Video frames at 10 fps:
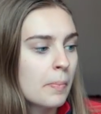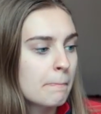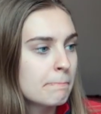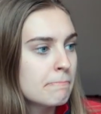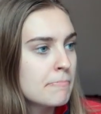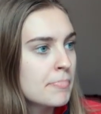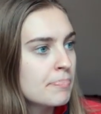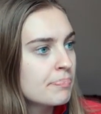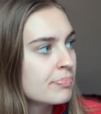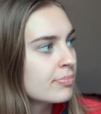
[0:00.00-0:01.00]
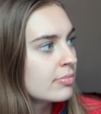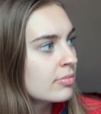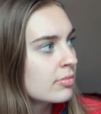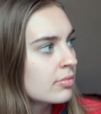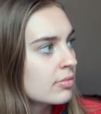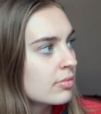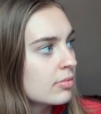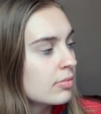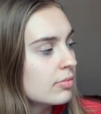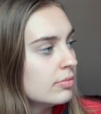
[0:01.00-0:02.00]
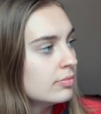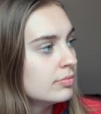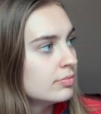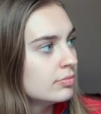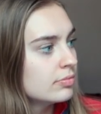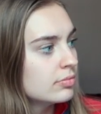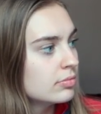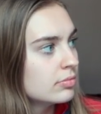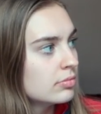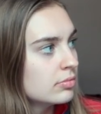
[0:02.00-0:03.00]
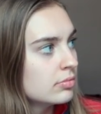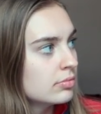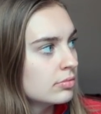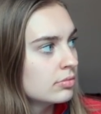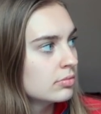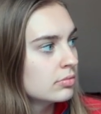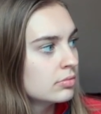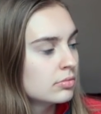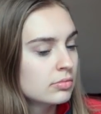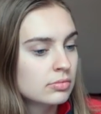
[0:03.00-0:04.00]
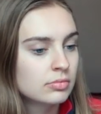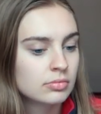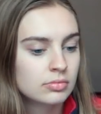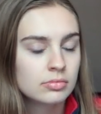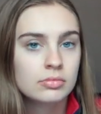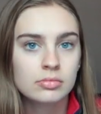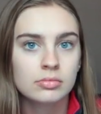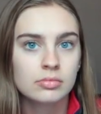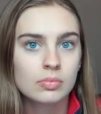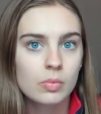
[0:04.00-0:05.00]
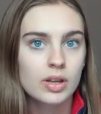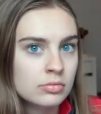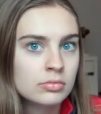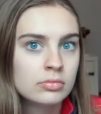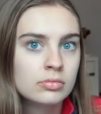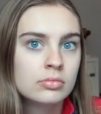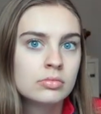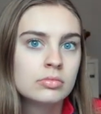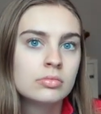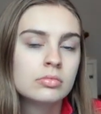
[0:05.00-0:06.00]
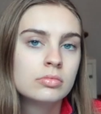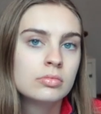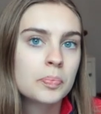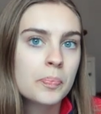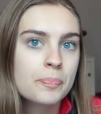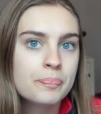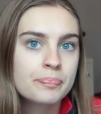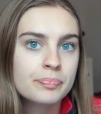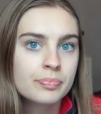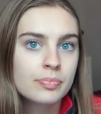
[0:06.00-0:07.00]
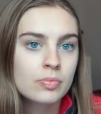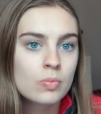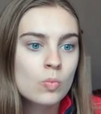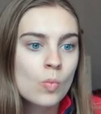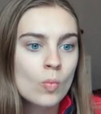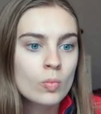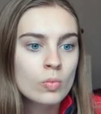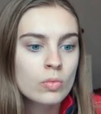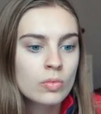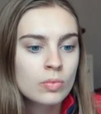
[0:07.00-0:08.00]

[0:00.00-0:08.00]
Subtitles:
This person isn't speaking.